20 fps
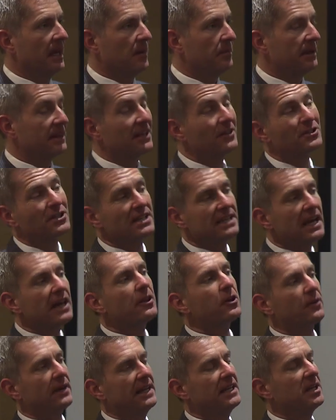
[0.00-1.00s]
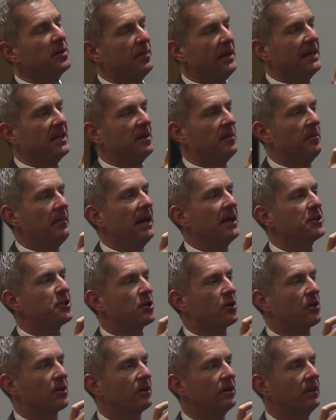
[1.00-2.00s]
But there's another independent
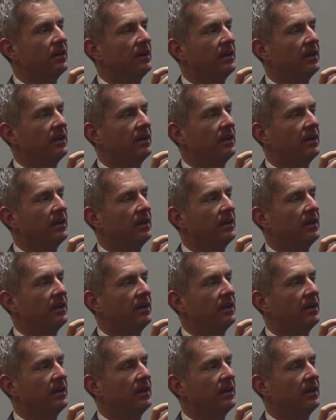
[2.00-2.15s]
measure